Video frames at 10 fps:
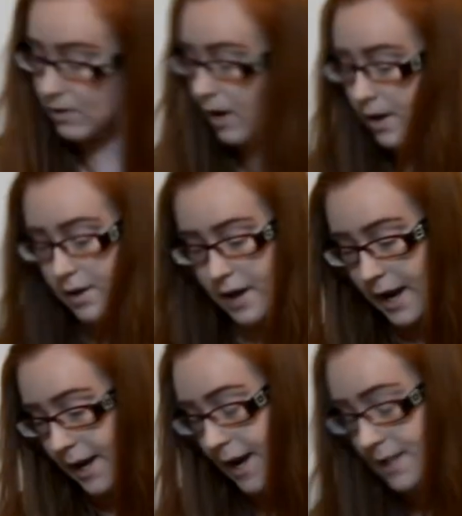a lot on
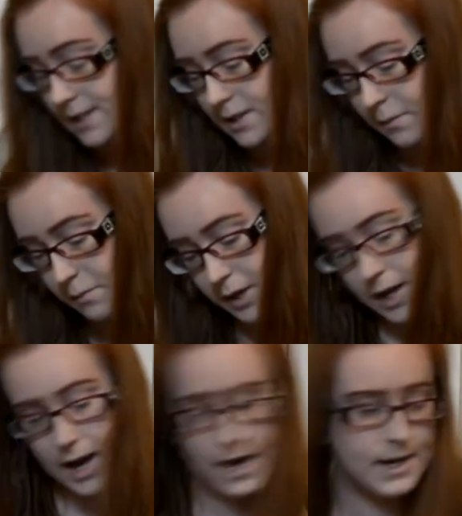hay nets
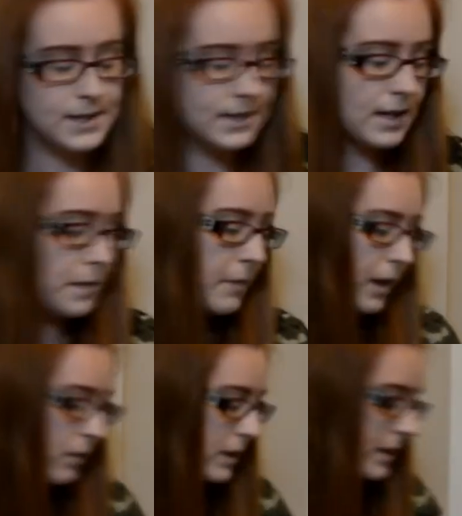because my
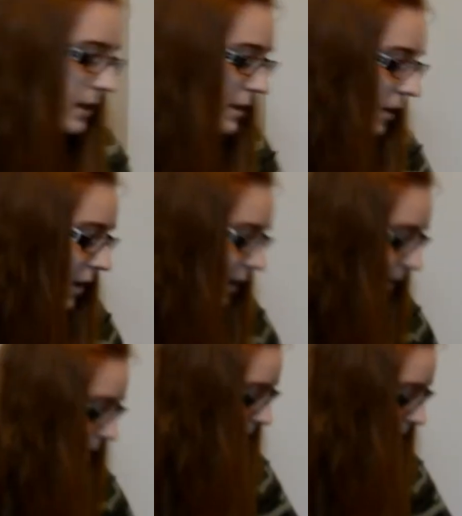horses are